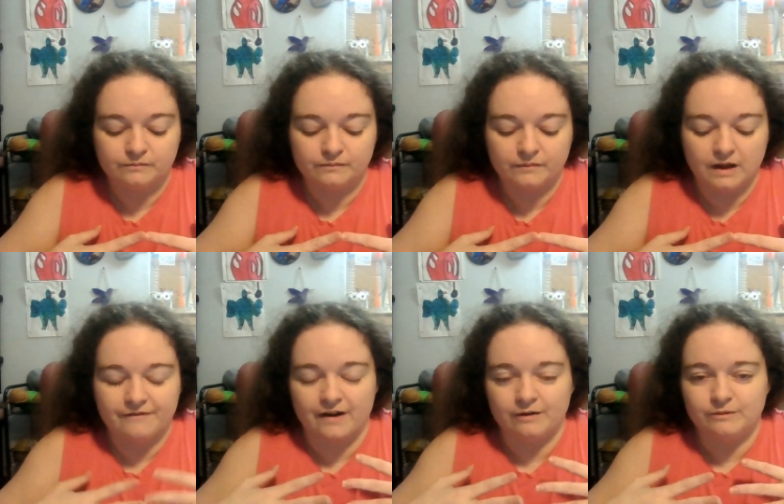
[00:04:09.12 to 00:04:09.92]
If
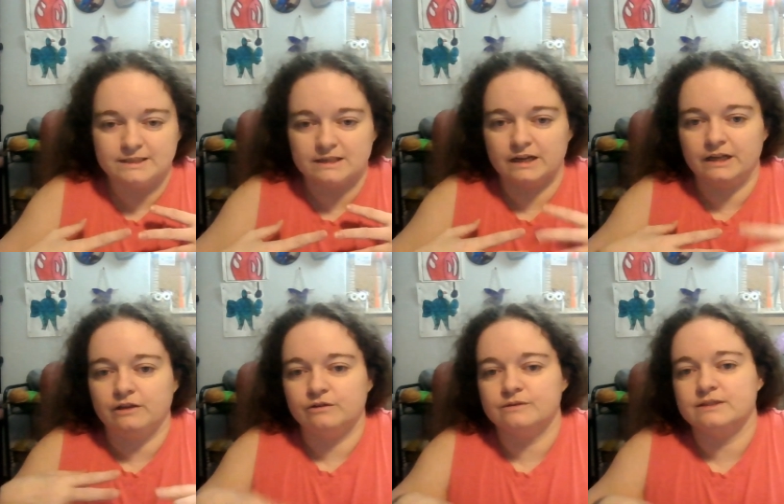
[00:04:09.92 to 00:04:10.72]
I was going to
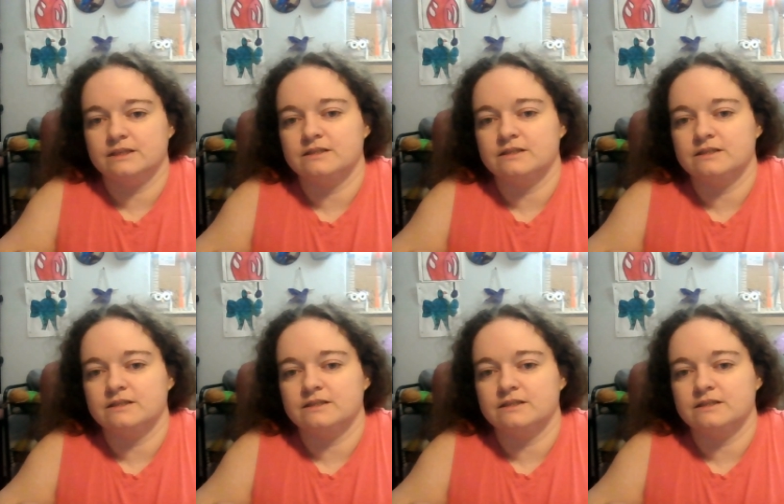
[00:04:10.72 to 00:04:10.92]
use this